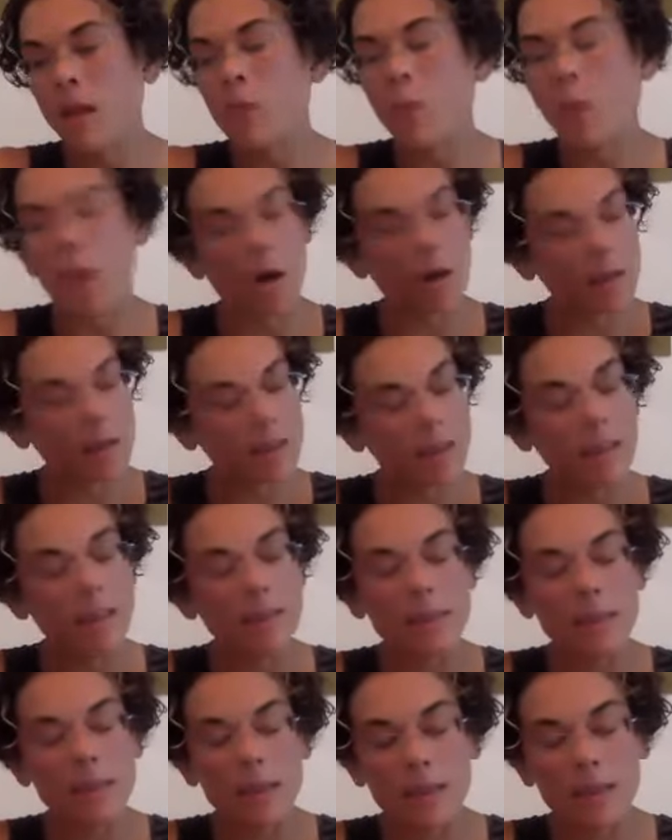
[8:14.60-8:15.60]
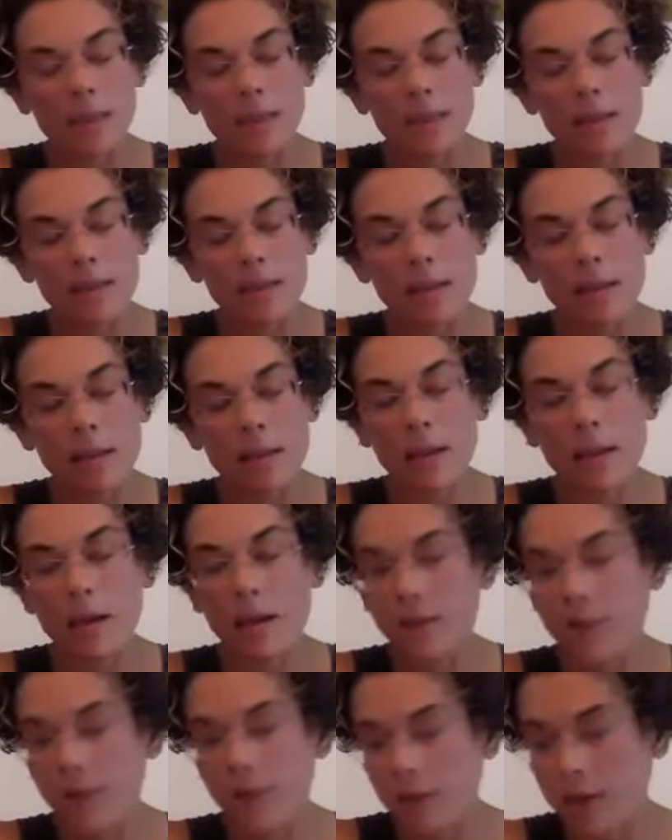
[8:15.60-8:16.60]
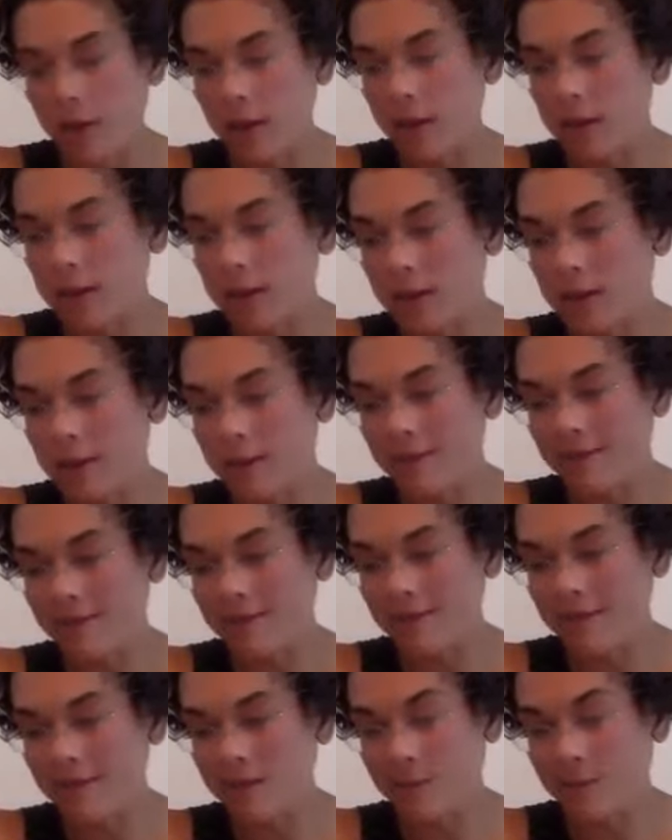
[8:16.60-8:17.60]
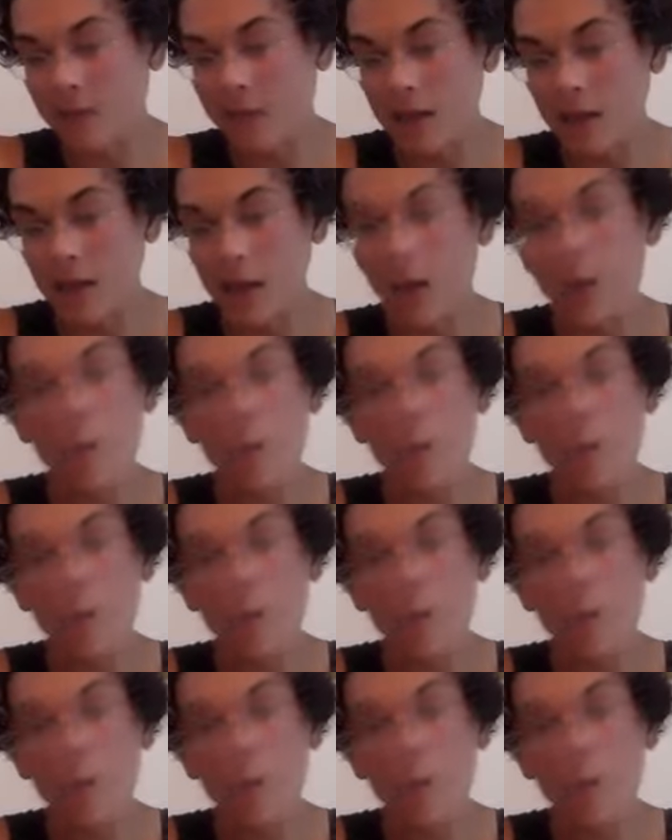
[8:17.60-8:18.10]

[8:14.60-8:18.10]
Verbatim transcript: my heart says this, and I feel this, right?